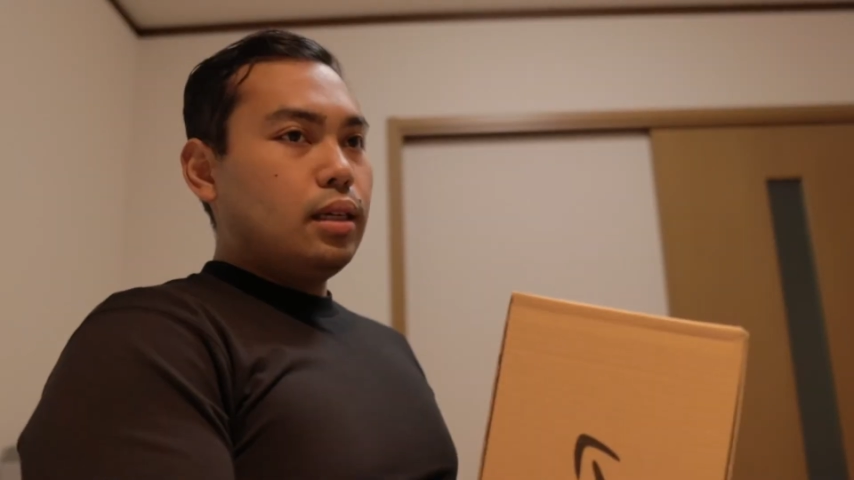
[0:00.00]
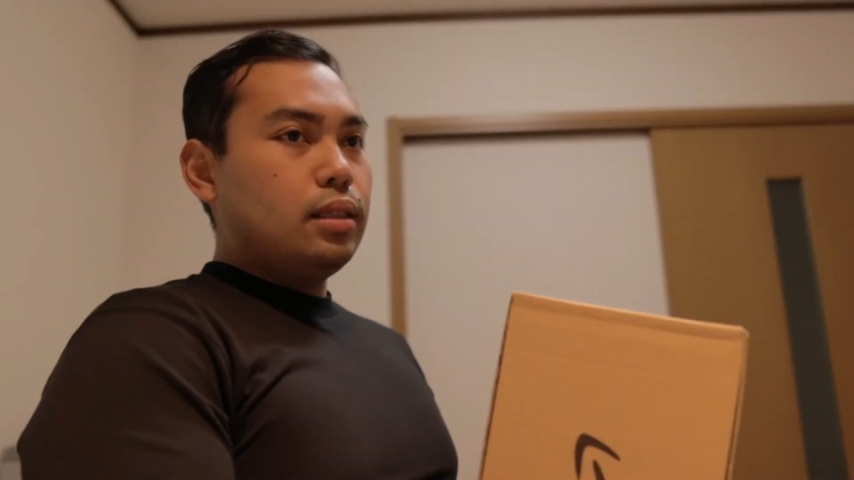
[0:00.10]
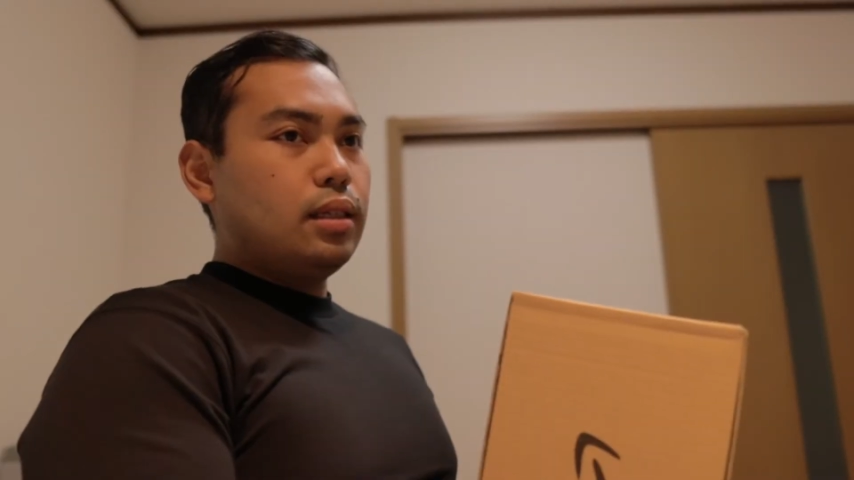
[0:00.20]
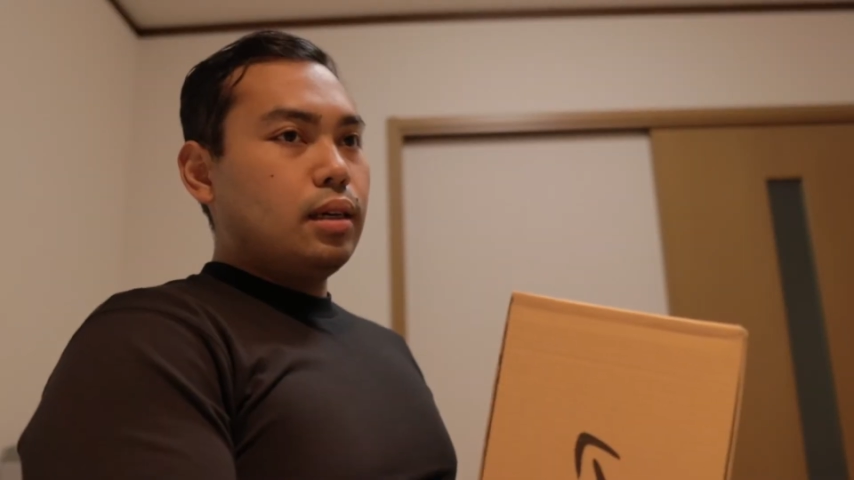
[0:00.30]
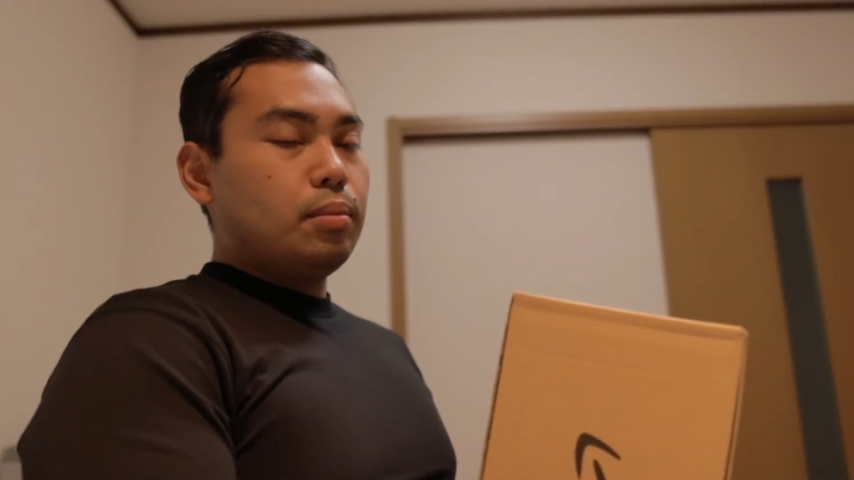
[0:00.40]
I
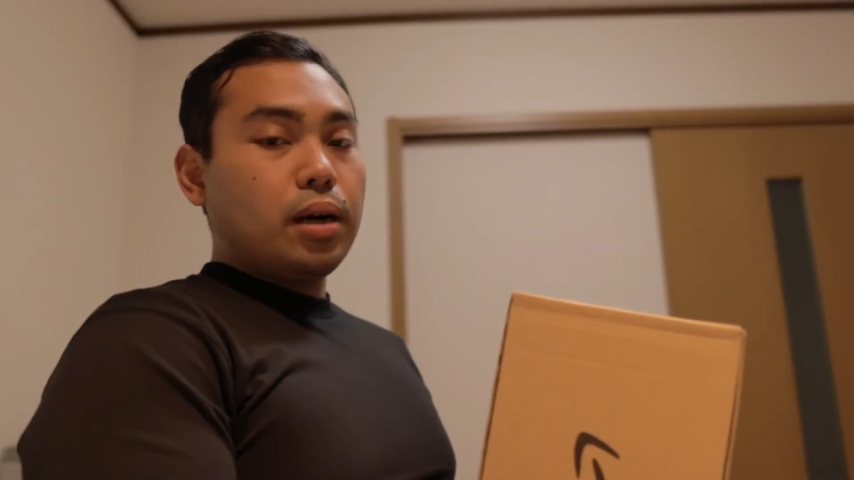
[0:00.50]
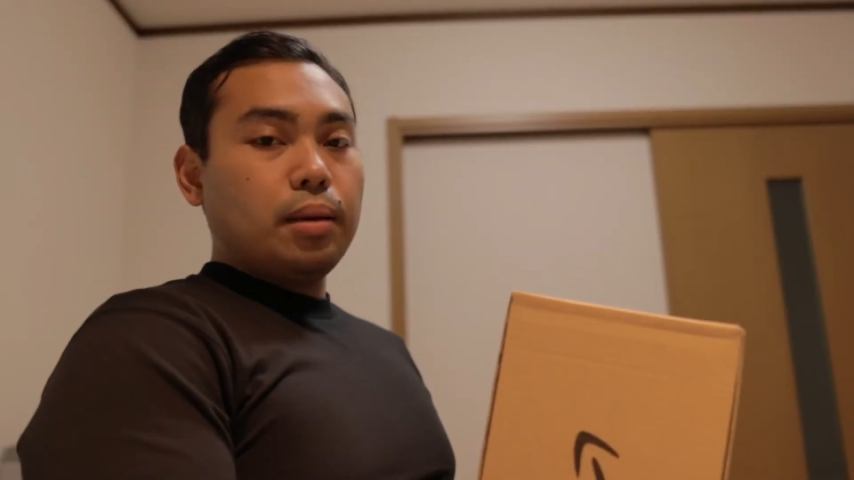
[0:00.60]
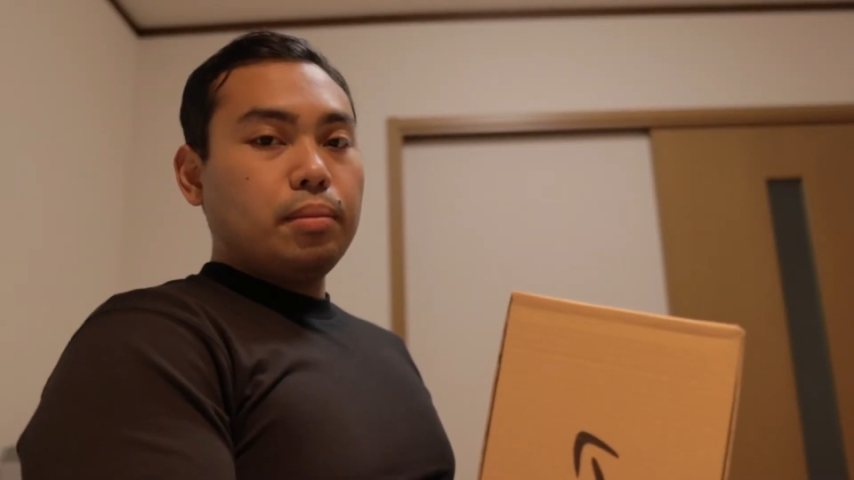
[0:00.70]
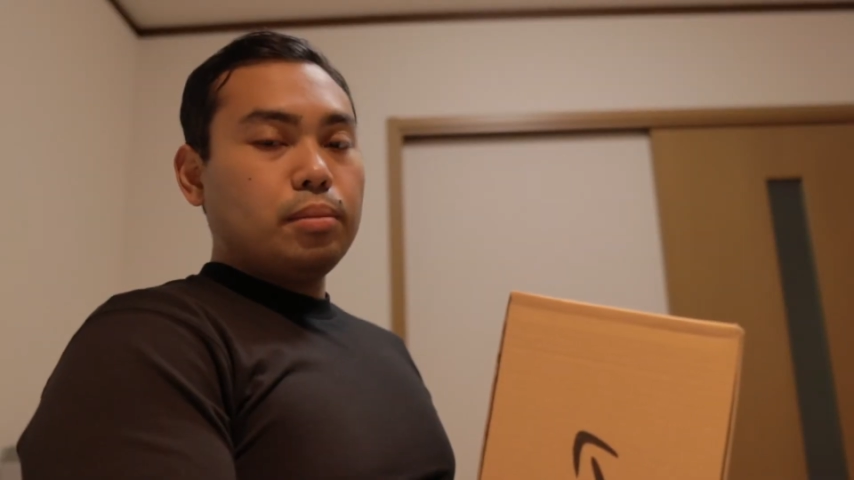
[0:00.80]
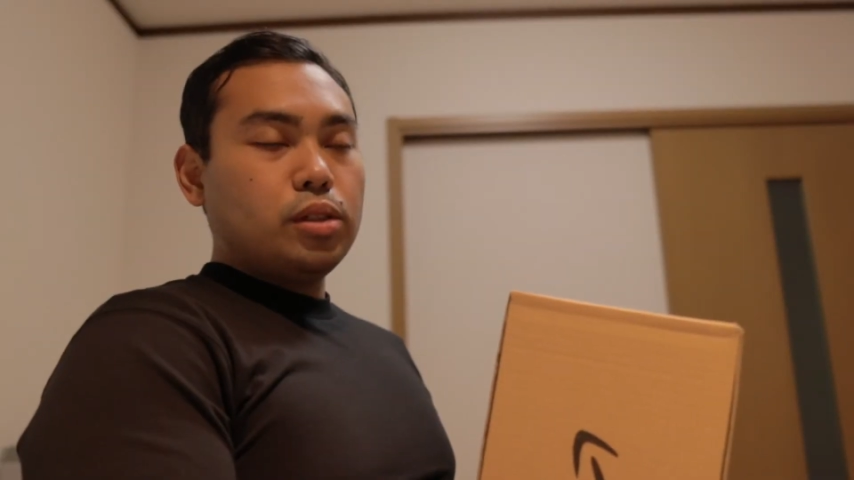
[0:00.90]
did a
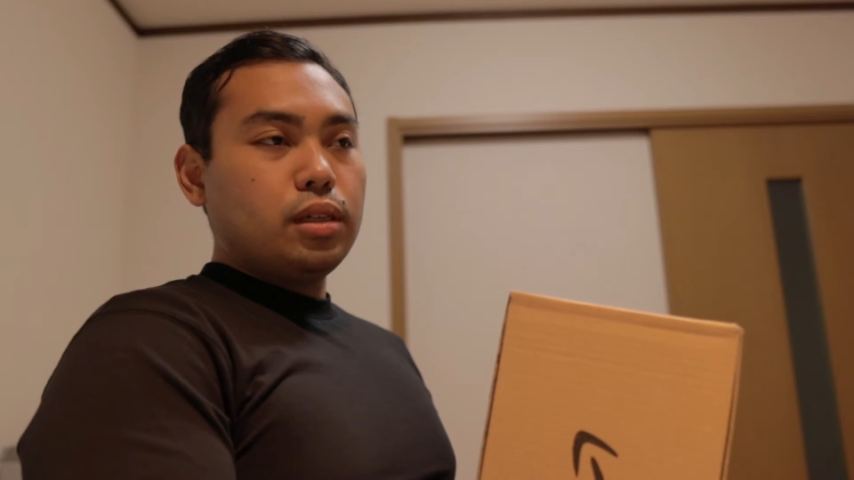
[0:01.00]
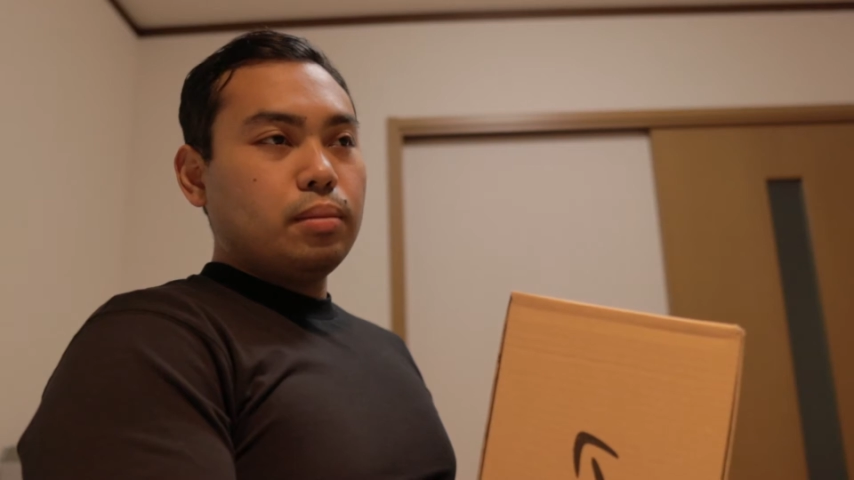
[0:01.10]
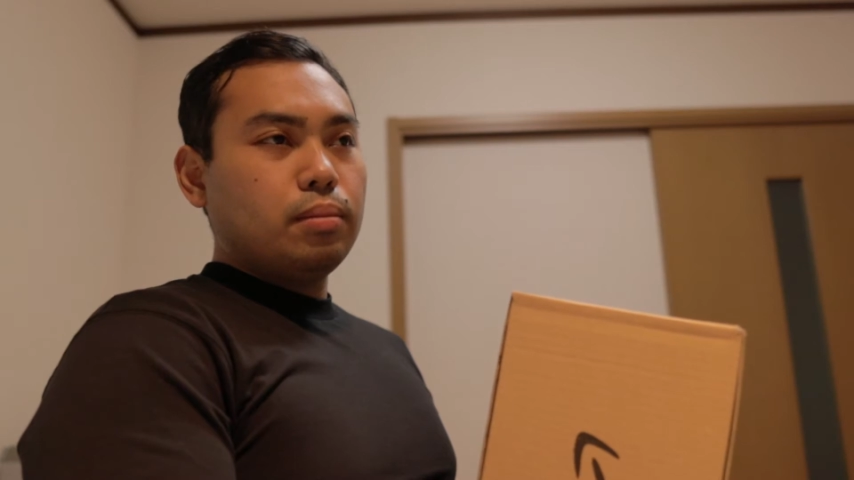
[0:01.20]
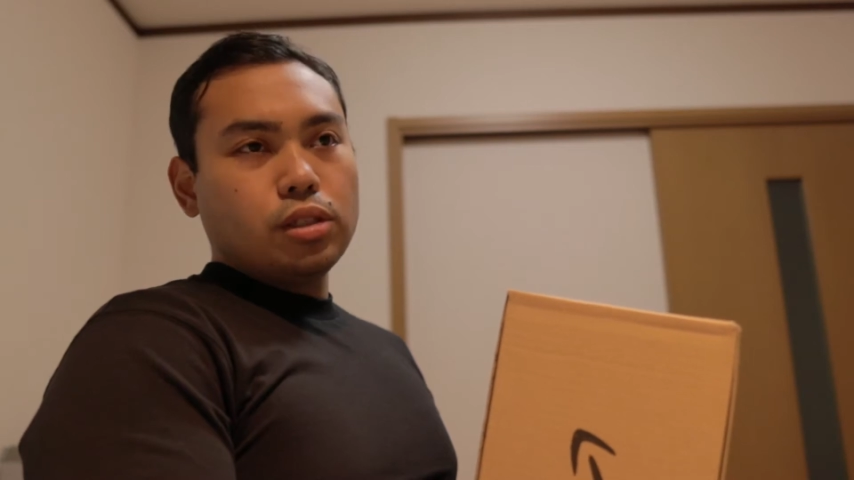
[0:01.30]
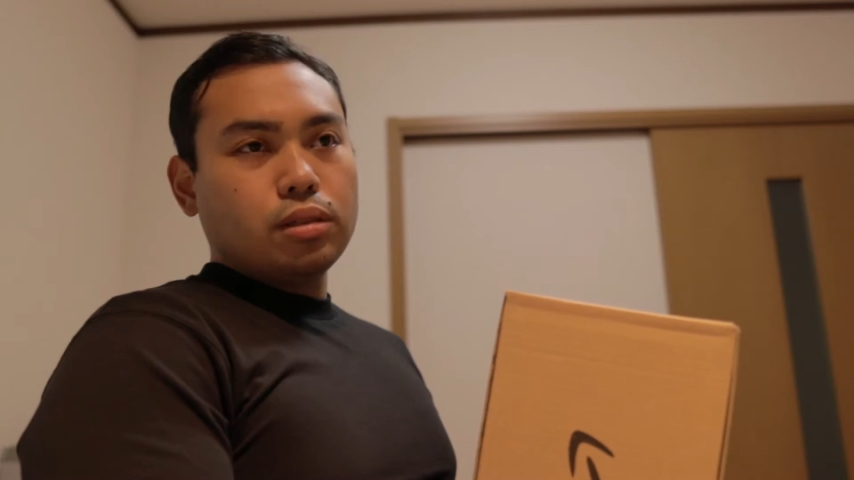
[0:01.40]
Prime
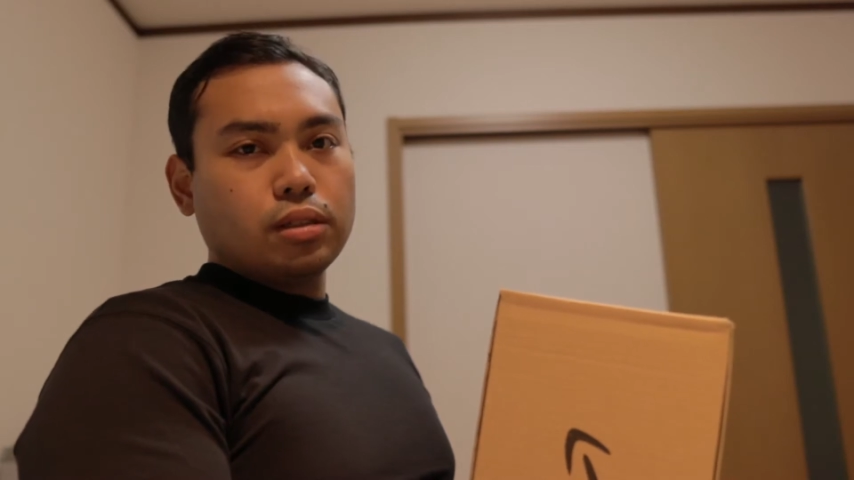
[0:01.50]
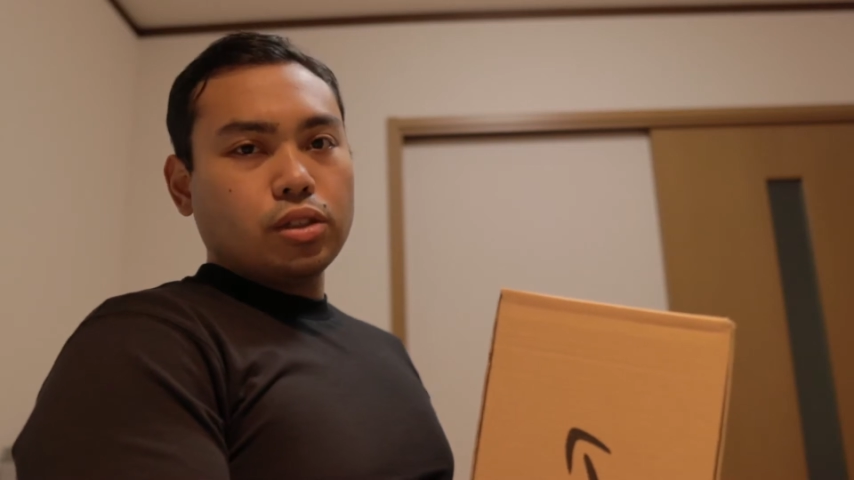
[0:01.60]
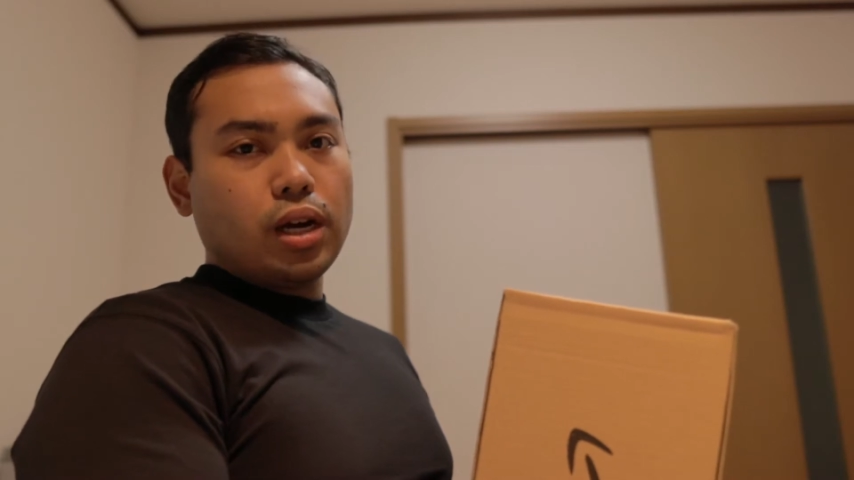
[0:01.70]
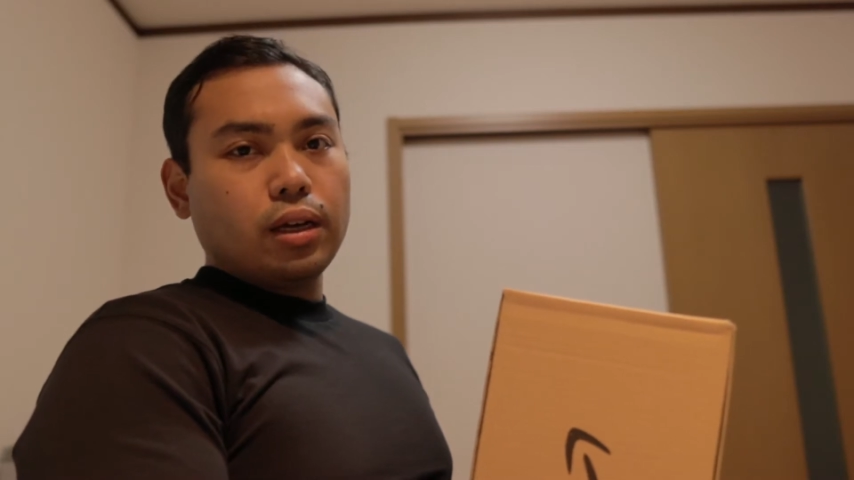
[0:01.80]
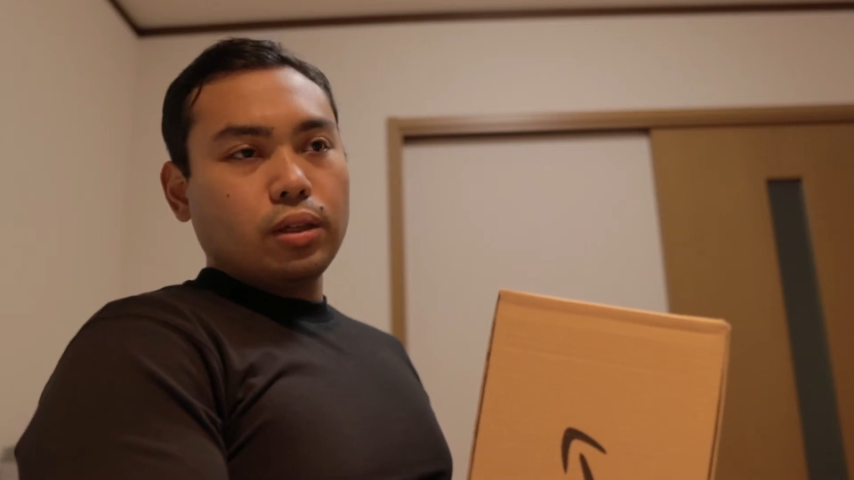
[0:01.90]
membership, just a
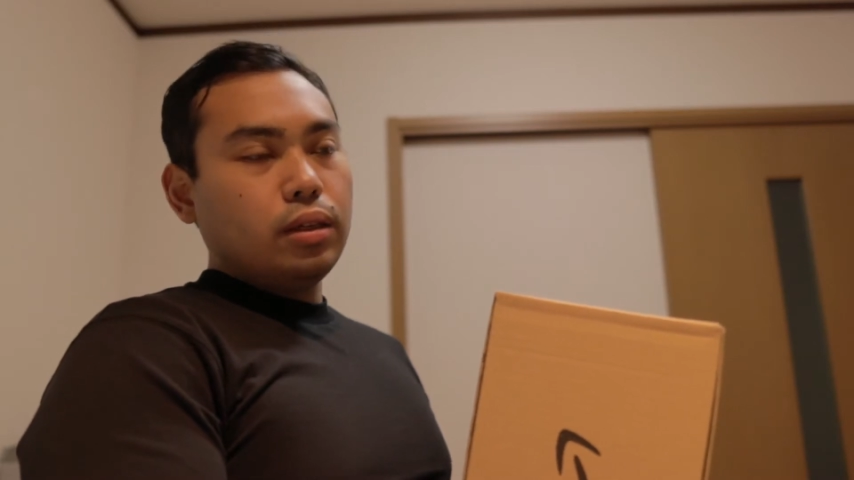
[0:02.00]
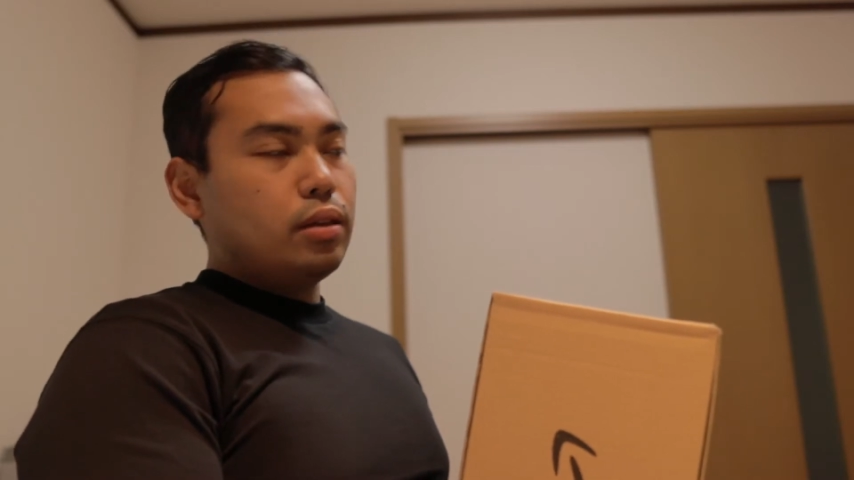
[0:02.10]
trial,